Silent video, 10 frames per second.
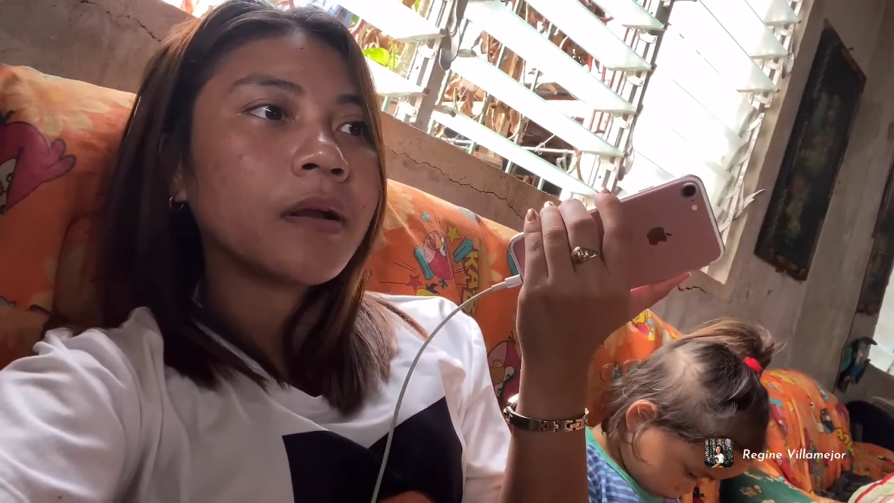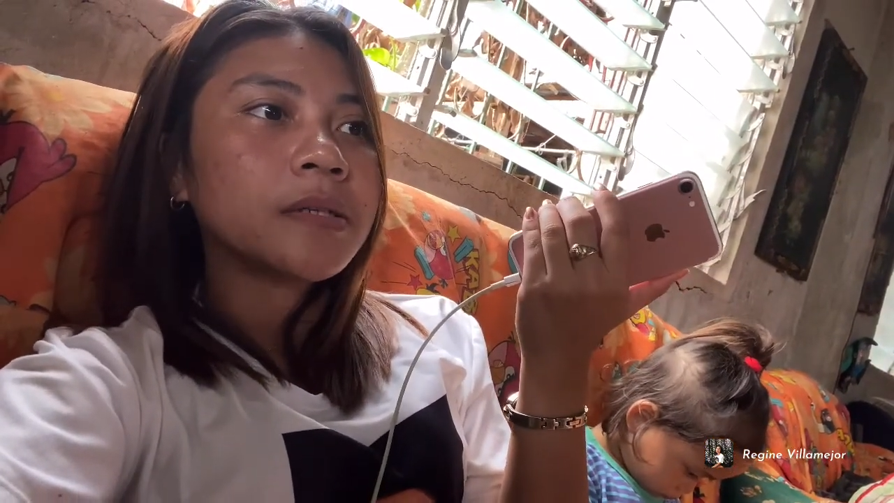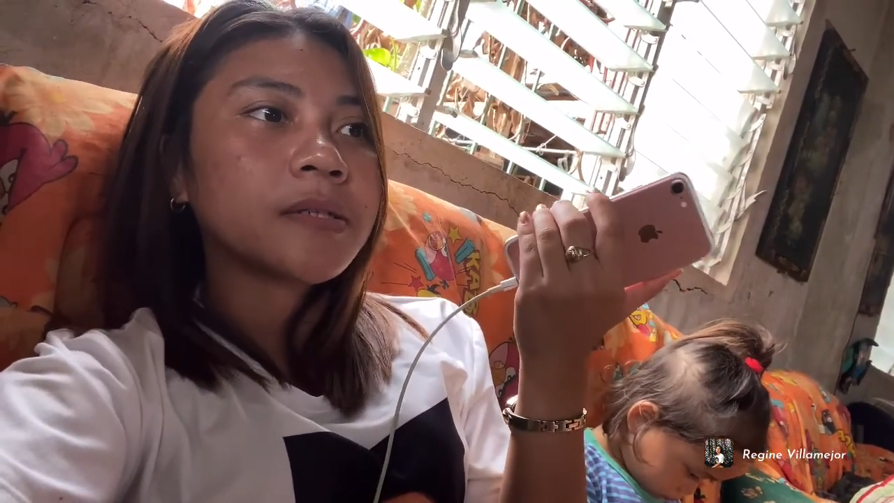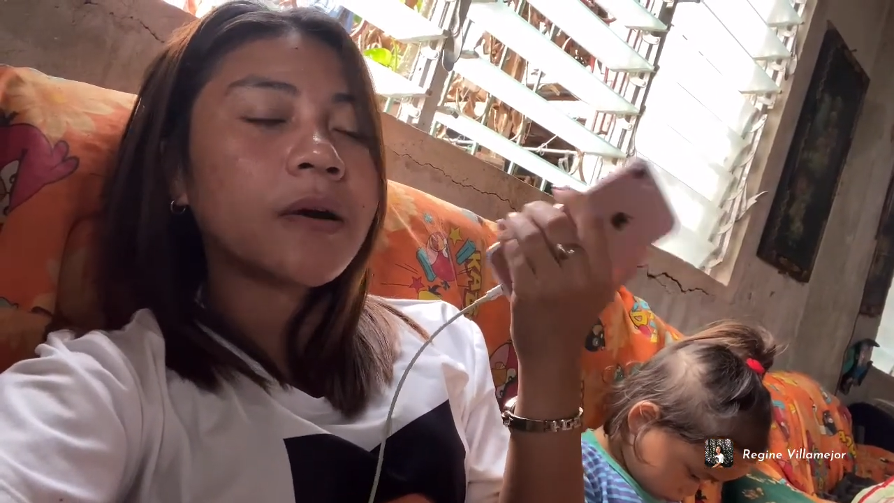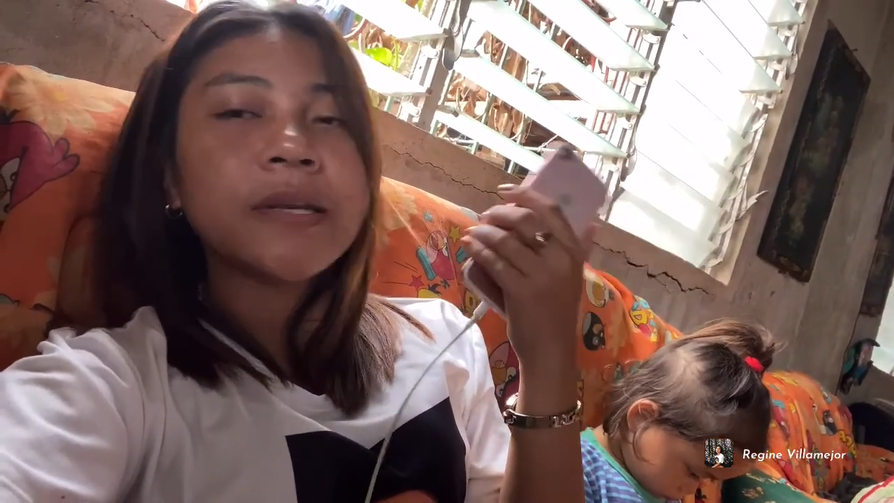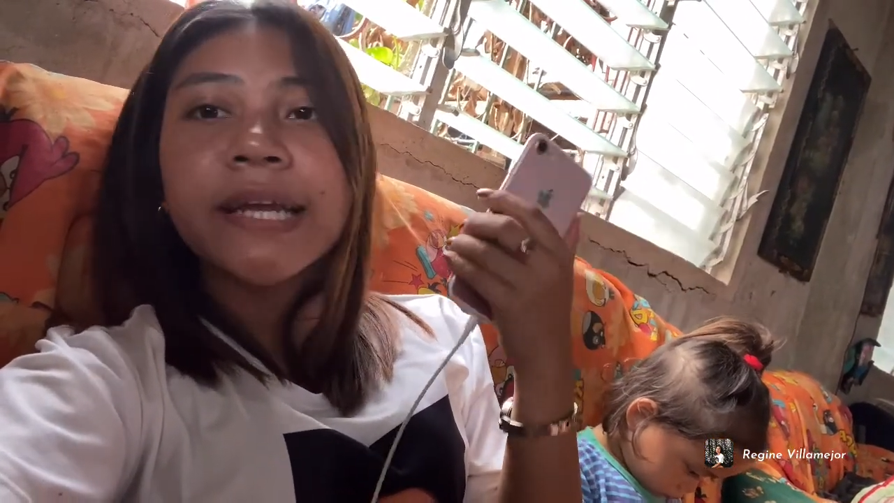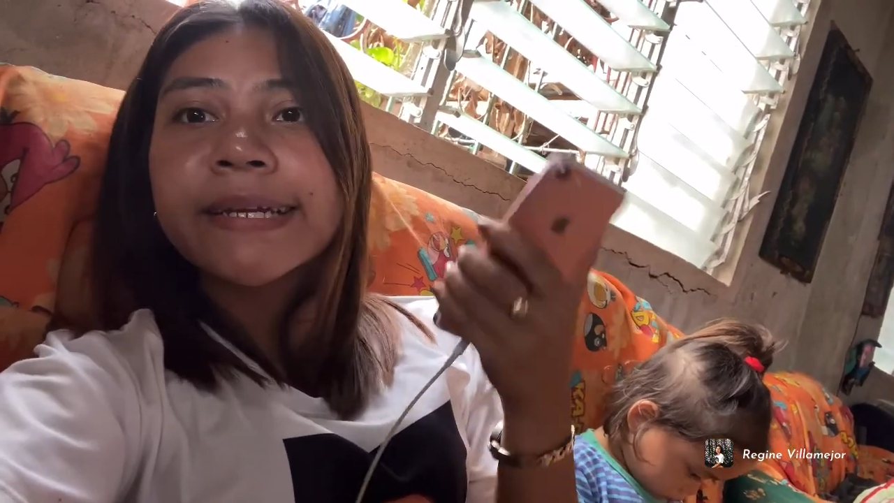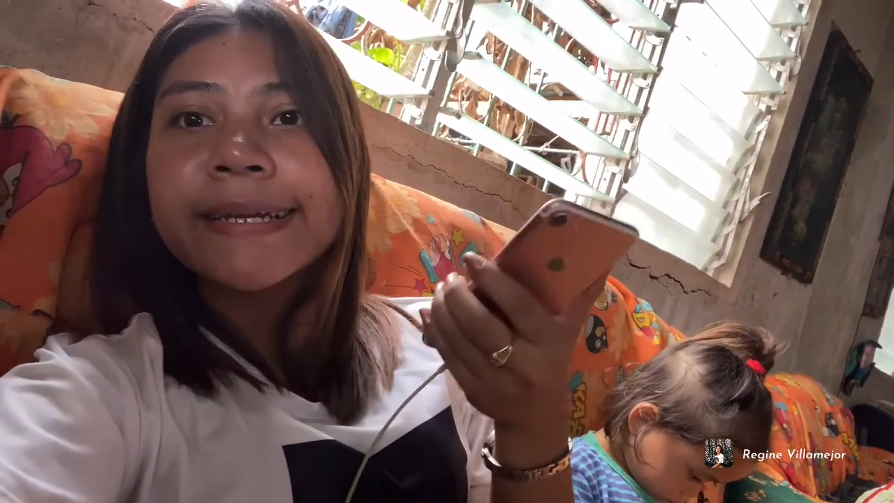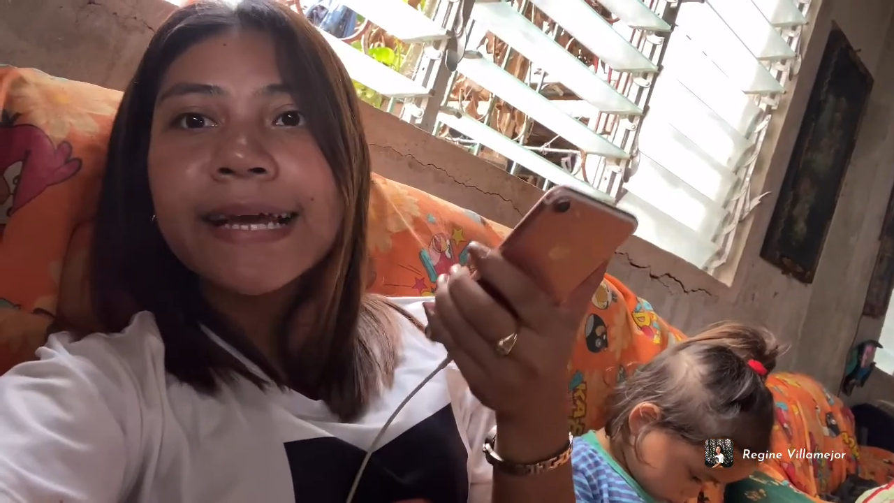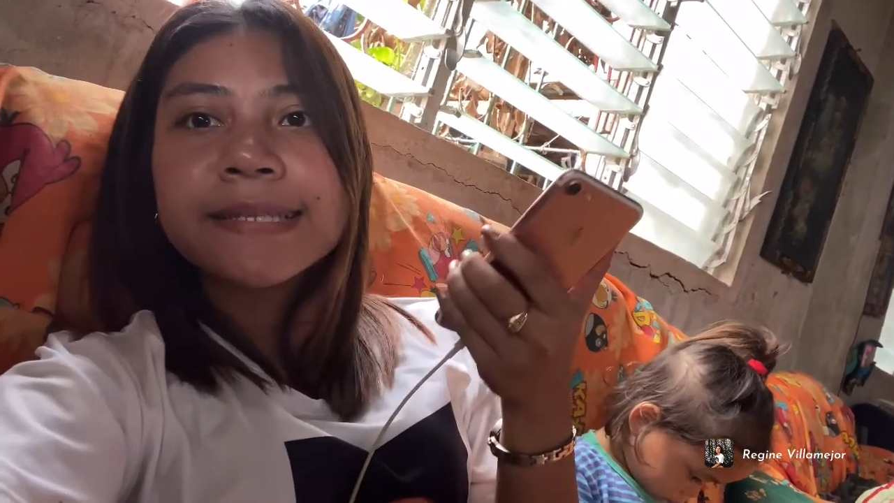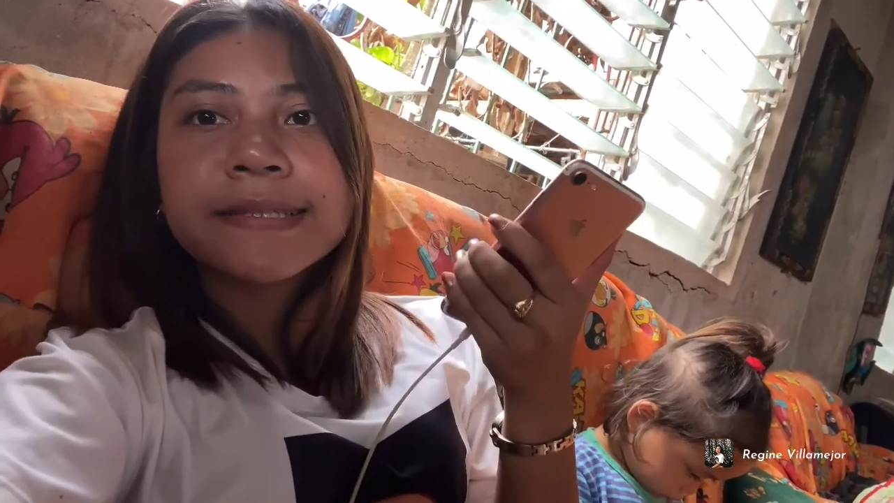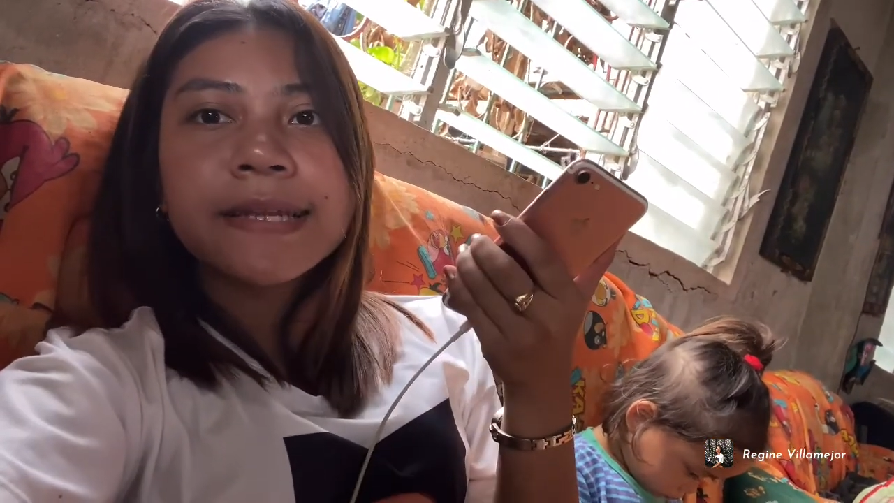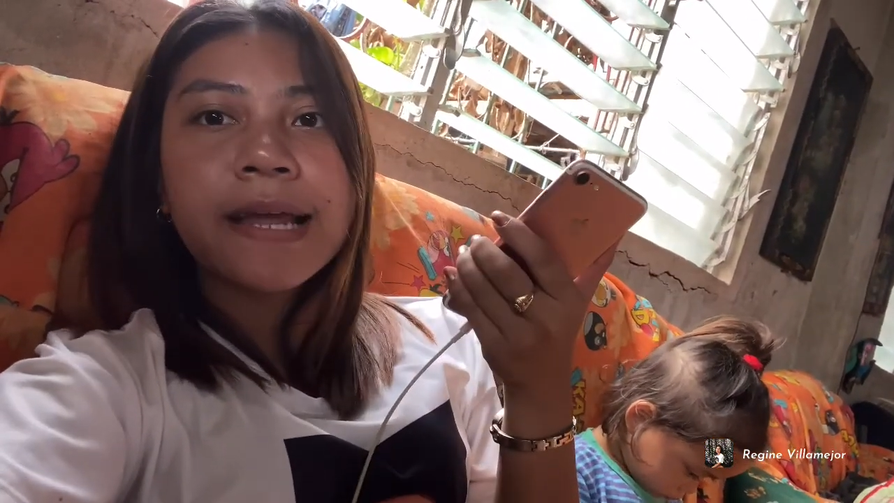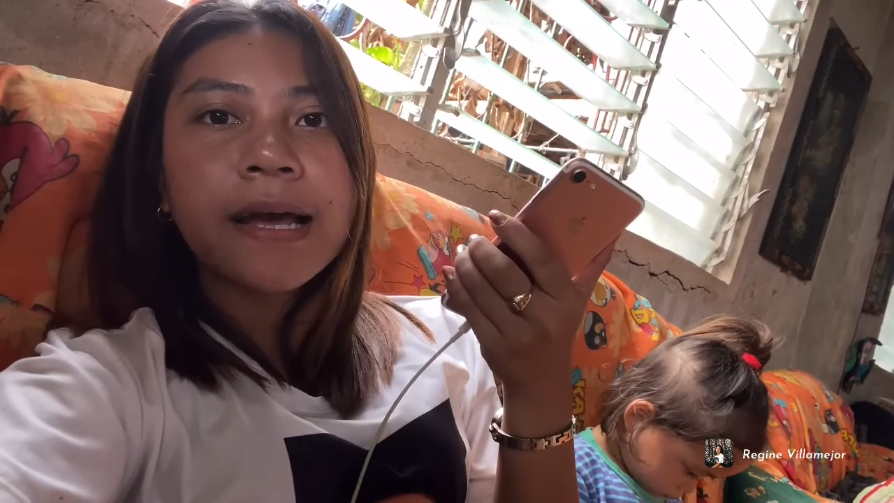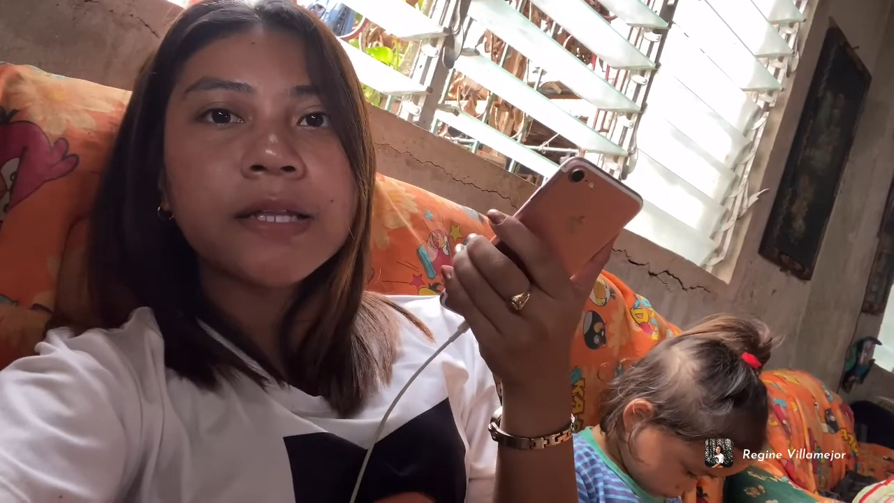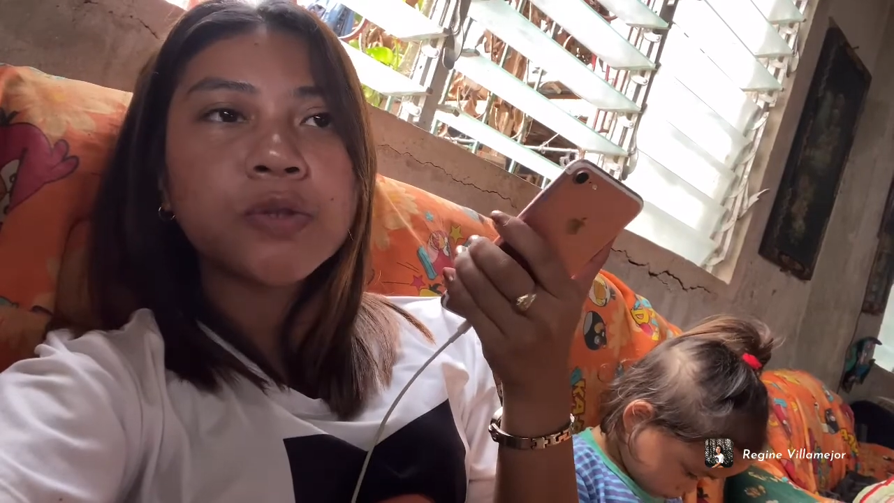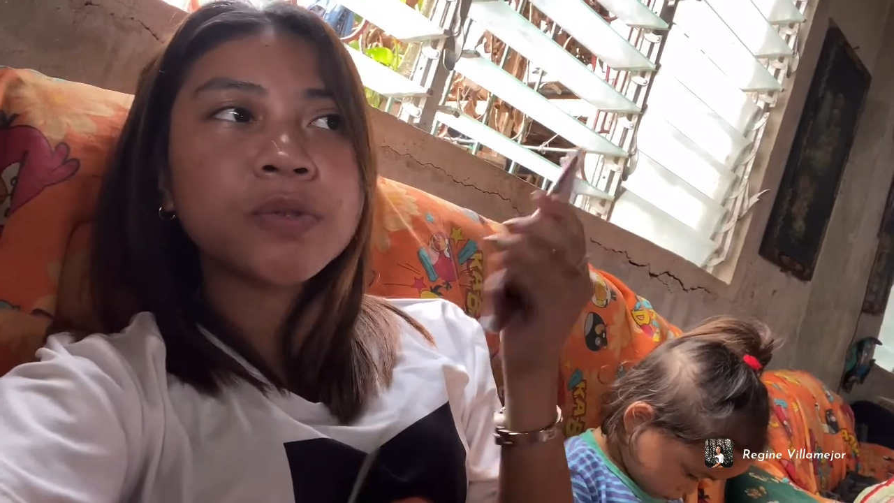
sa online class nila